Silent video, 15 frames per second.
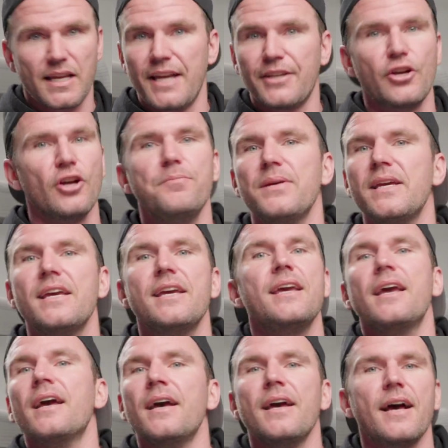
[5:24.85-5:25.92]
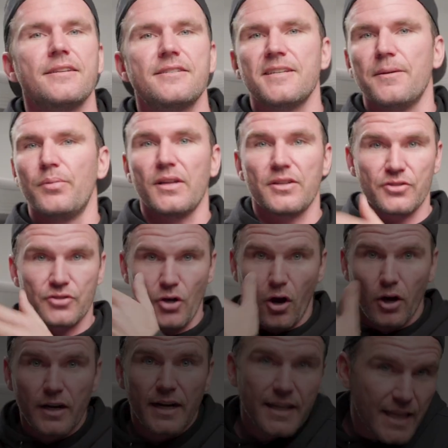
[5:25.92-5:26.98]
It could be as simple as
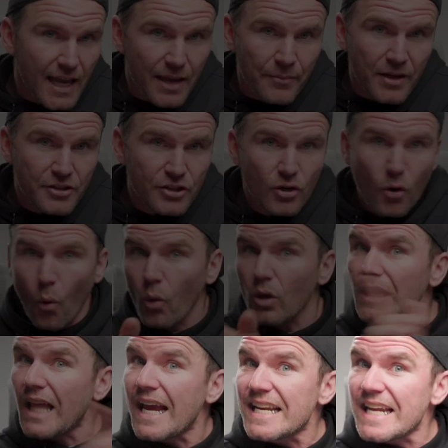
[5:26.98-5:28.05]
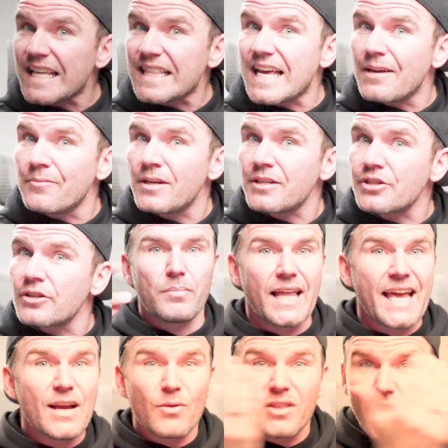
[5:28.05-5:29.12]
darkening the image or lightening the image,
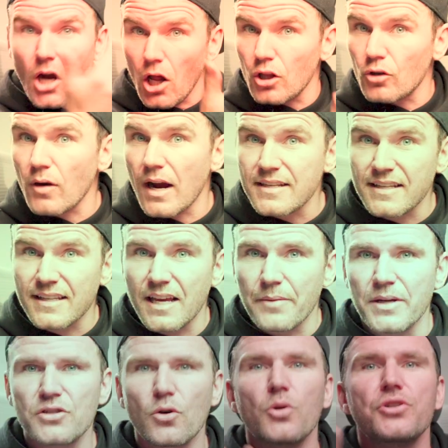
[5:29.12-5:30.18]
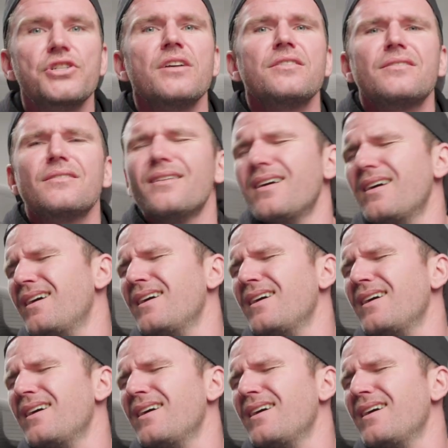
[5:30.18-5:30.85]
playing with colorizing the image, or just